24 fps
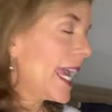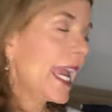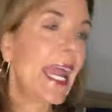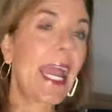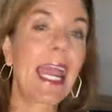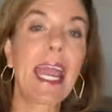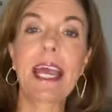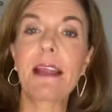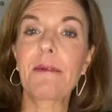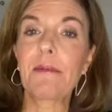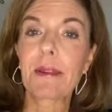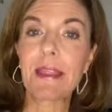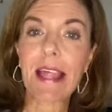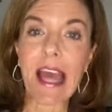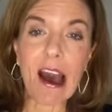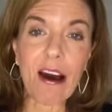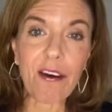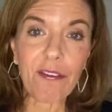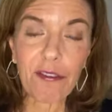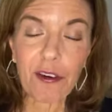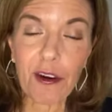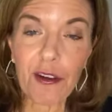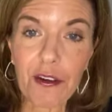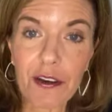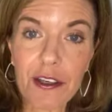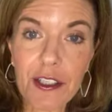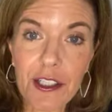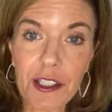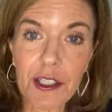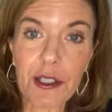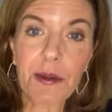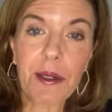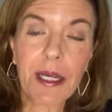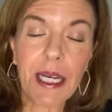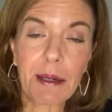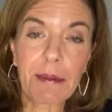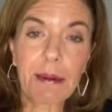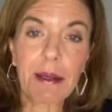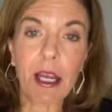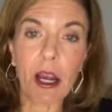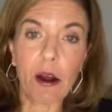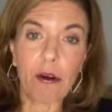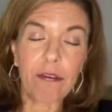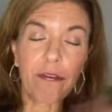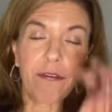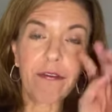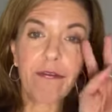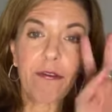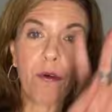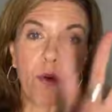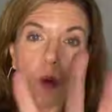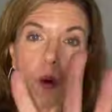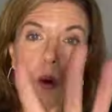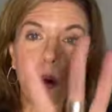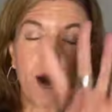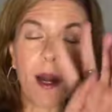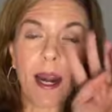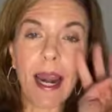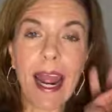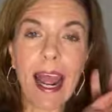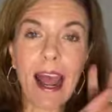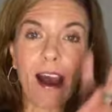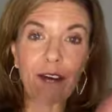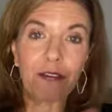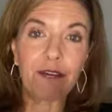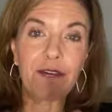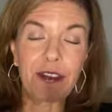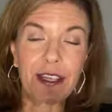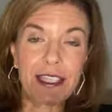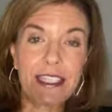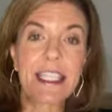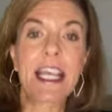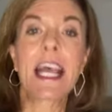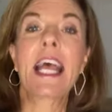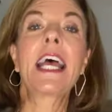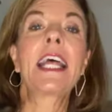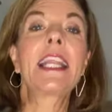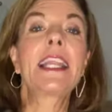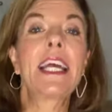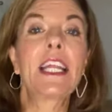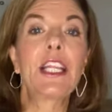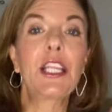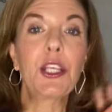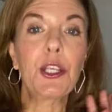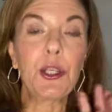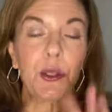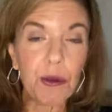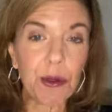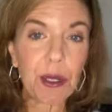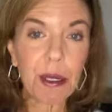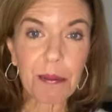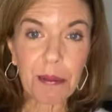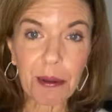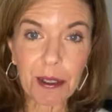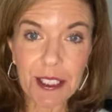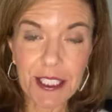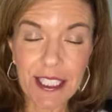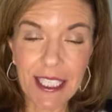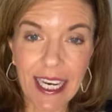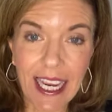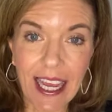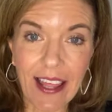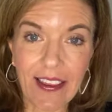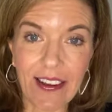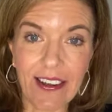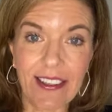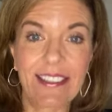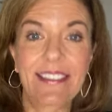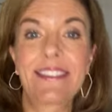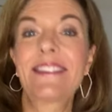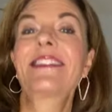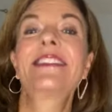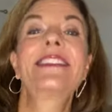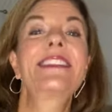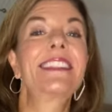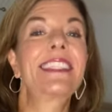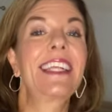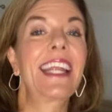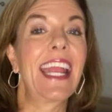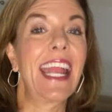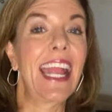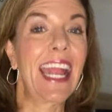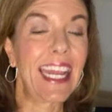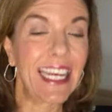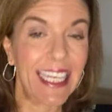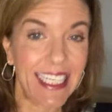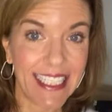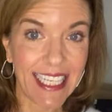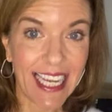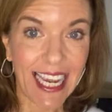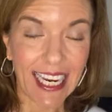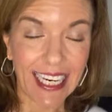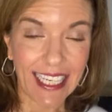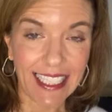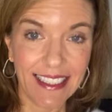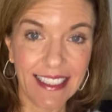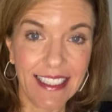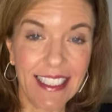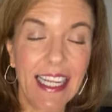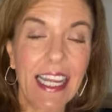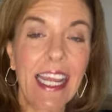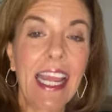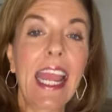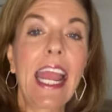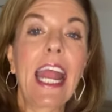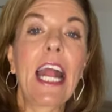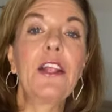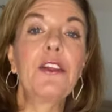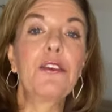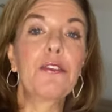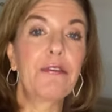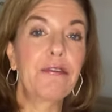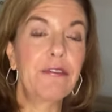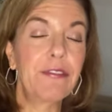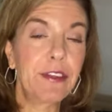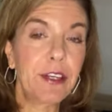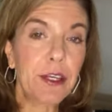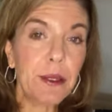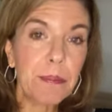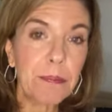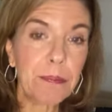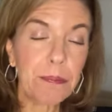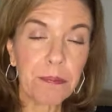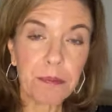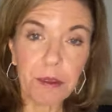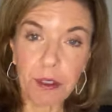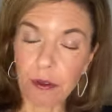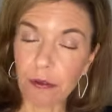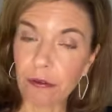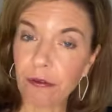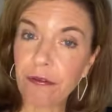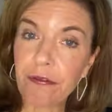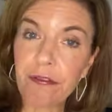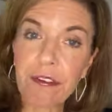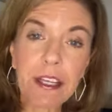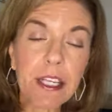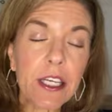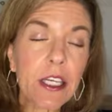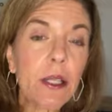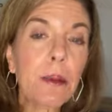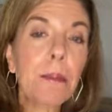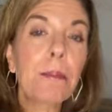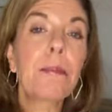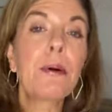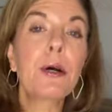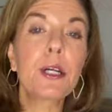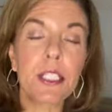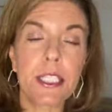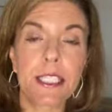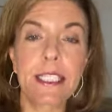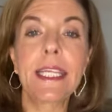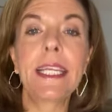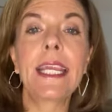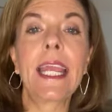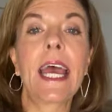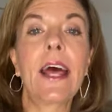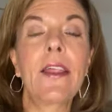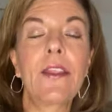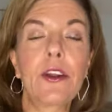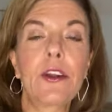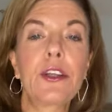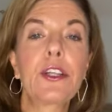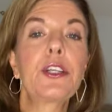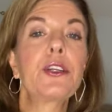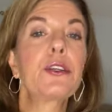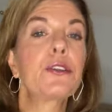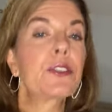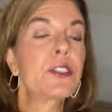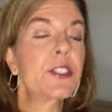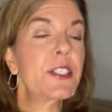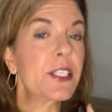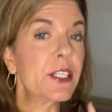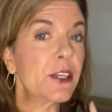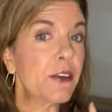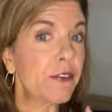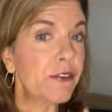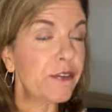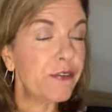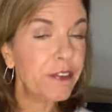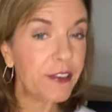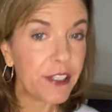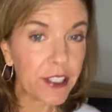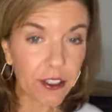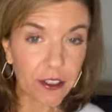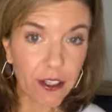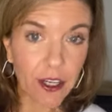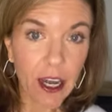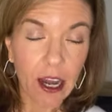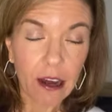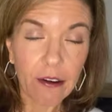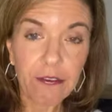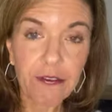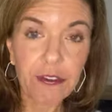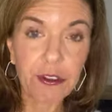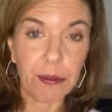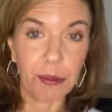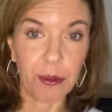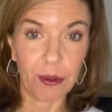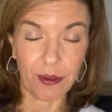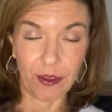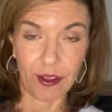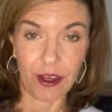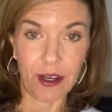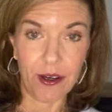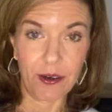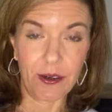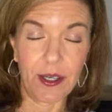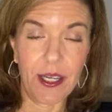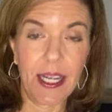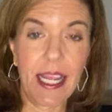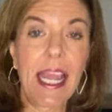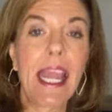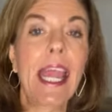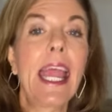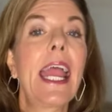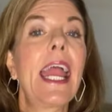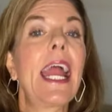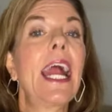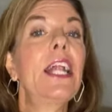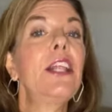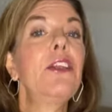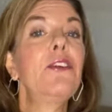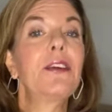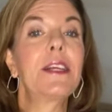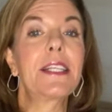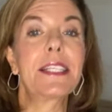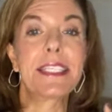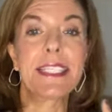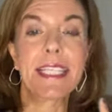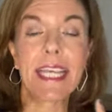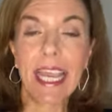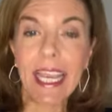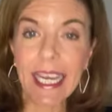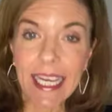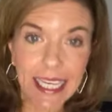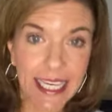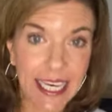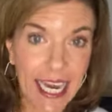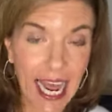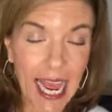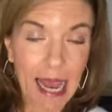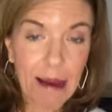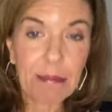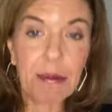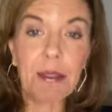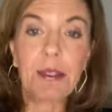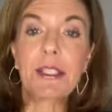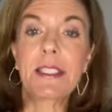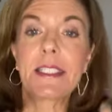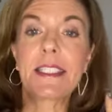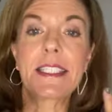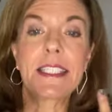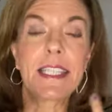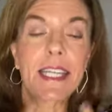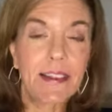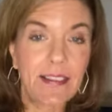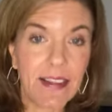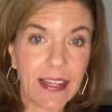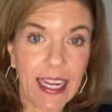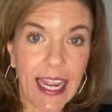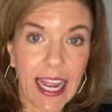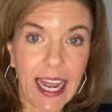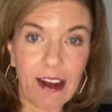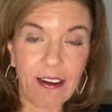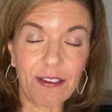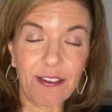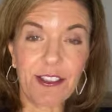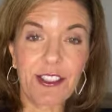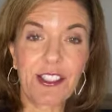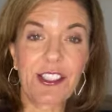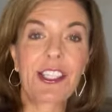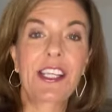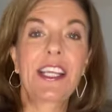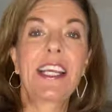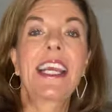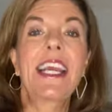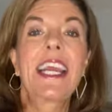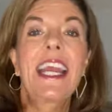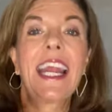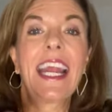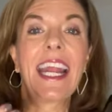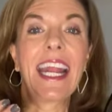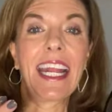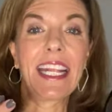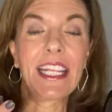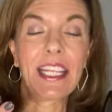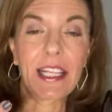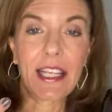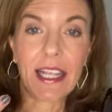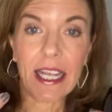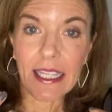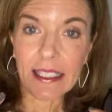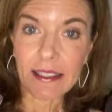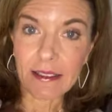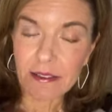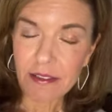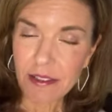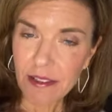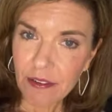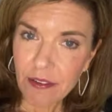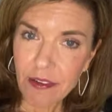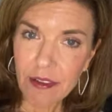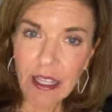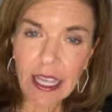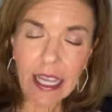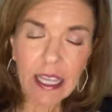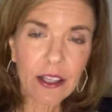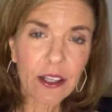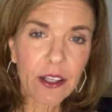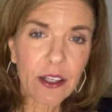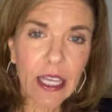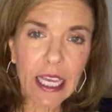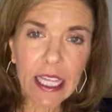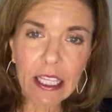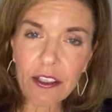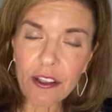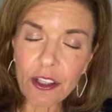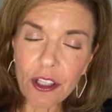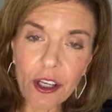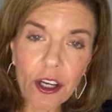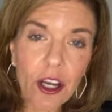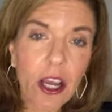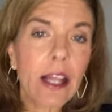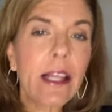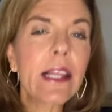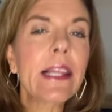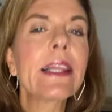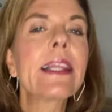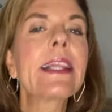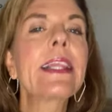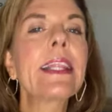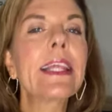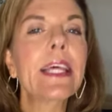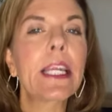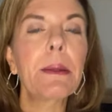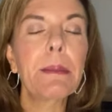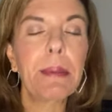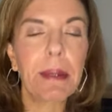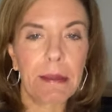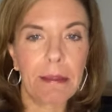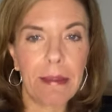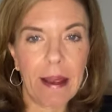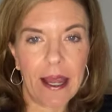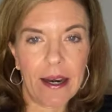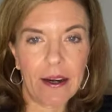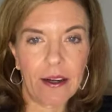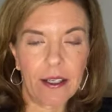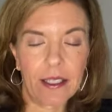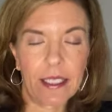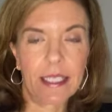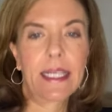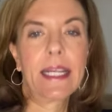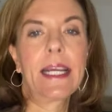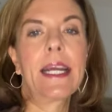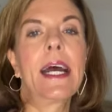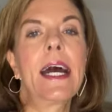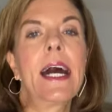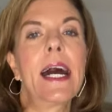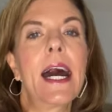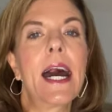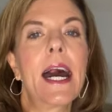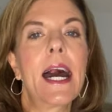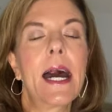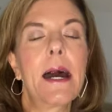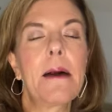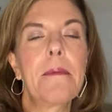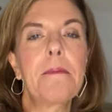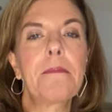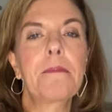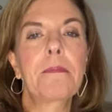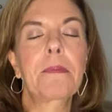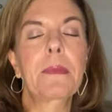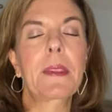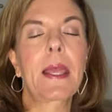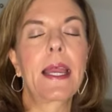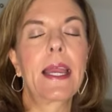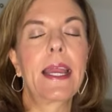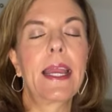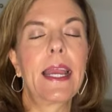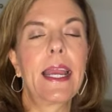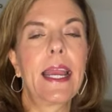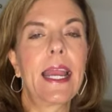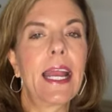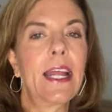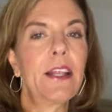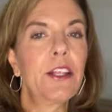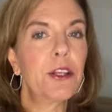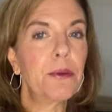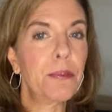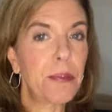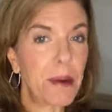And without further ado, here we go. Four outfits that you can put together any day and you'll feel you'll feel put together you'll still feel comfortable though and you can take a nap you can sit on the couch and and and and look a little bit better um, and you'll